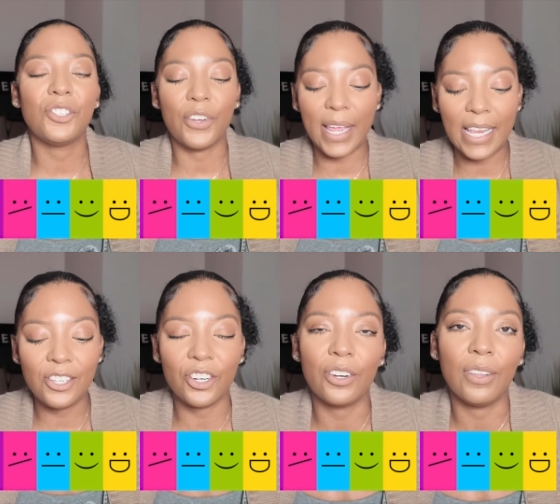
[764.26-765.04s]

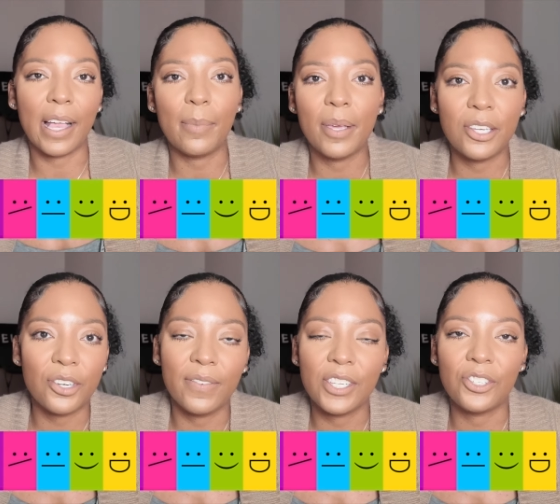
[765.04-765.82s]
trading journal, like a
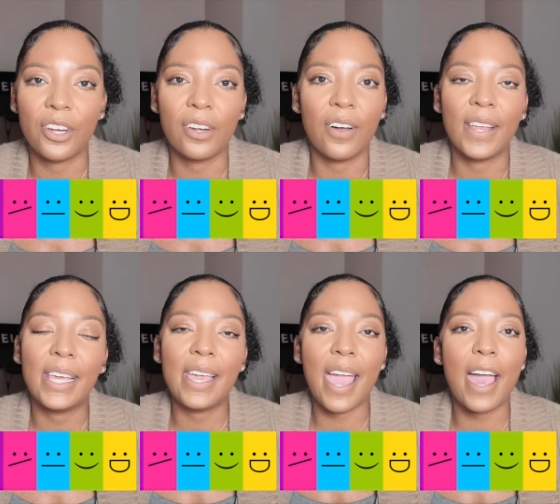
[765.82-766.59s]
picture of his journal,
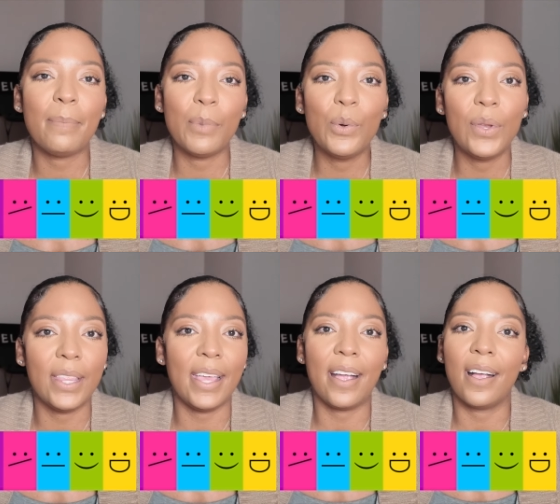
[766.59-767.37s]
and he had mood
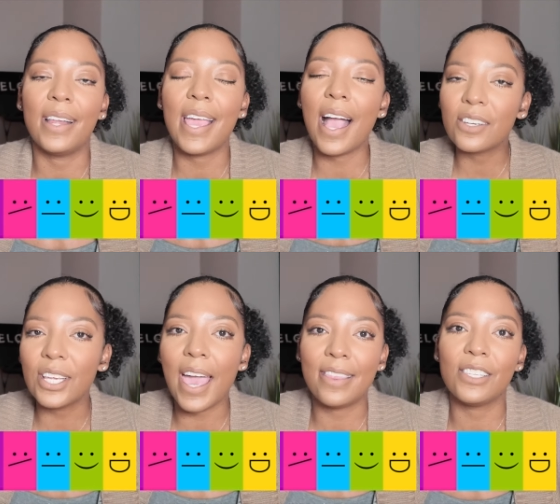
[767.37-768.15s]
in there. And he
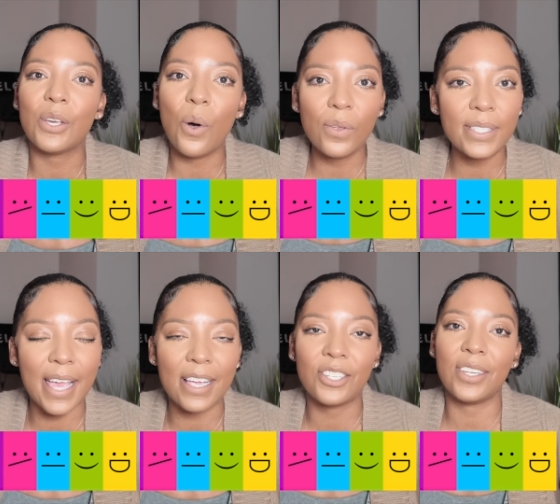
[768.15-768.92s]
actually had this whole
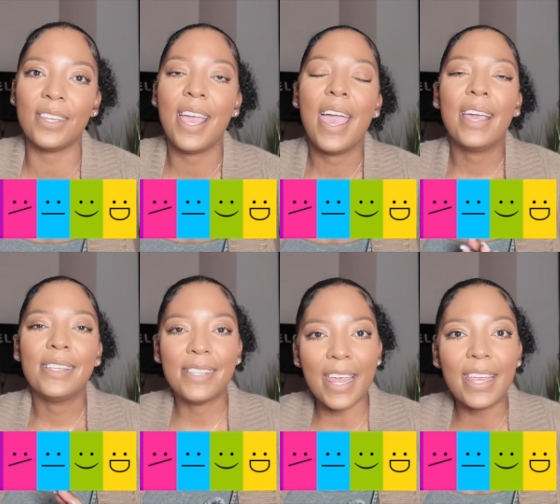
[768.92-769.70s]
section
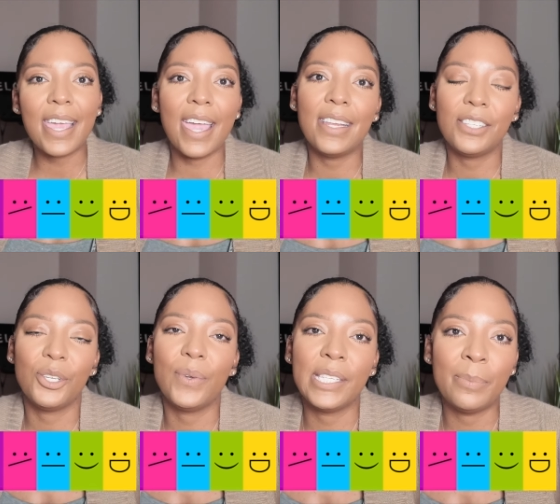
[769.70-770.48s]
dedicated
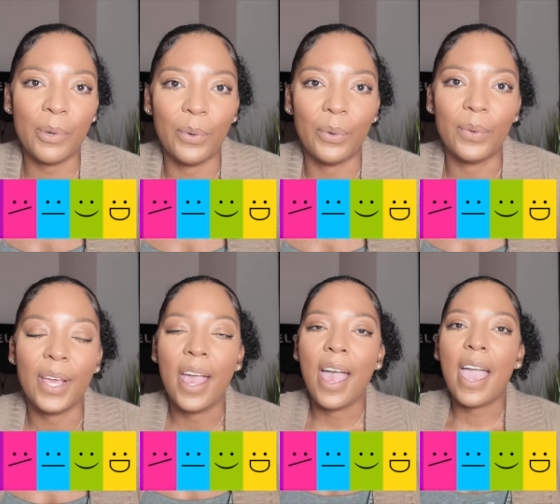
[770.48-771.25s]
to his mood.
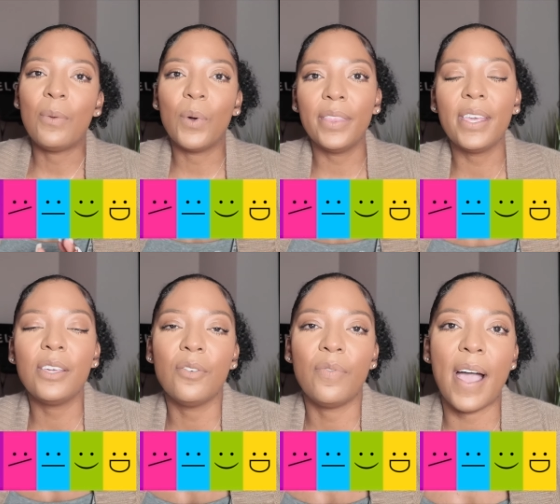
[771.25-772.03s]
And one
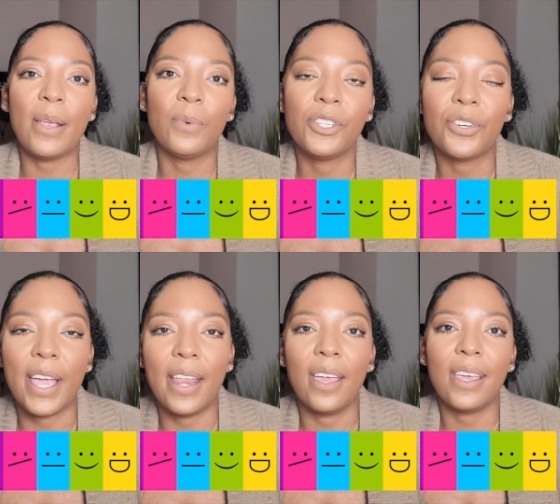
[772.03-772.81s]
thing you'll find with
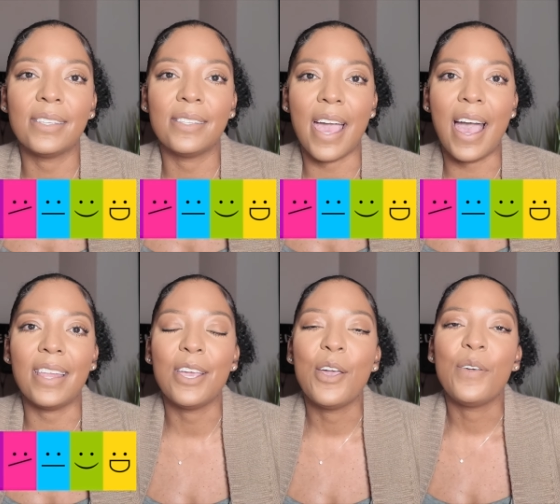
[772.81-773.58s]
trading is that